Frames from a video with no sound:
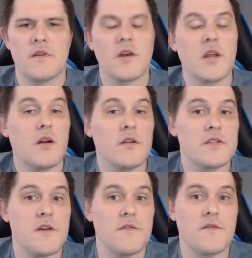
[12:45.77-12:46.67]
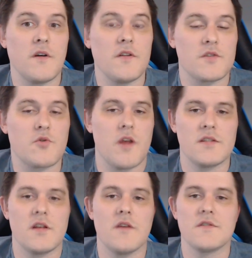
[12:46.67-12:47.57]
all this stuff, all this great
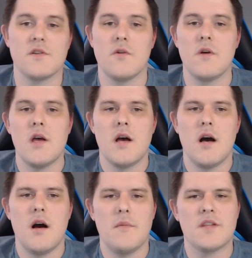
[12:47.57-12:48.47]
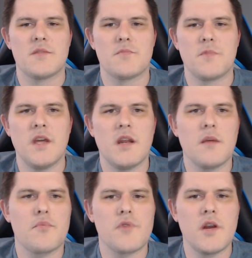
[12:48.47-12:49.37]
stuff. So it's getting
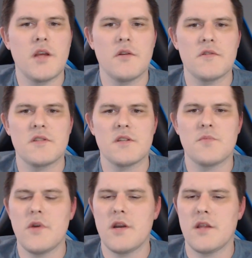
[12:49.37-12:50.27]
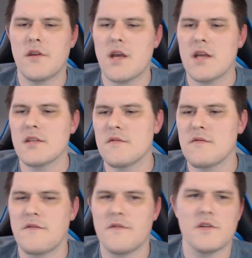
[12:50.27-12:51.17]
pretty close at this point. I think as
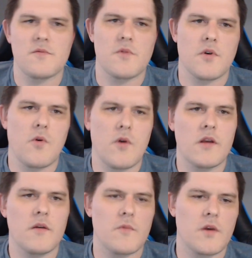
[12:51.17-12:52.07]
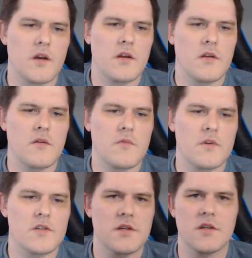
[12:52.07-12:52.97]
of this recording, and we're
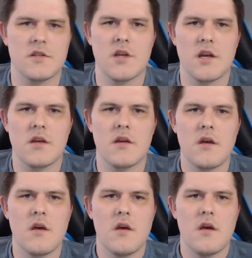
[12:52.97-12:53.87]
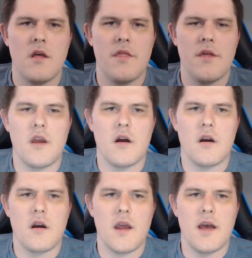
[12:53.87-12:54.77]
just gonna check. They
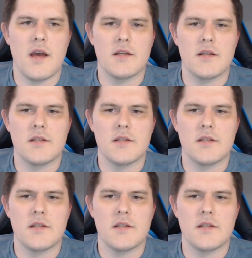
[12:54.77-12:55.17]
are at,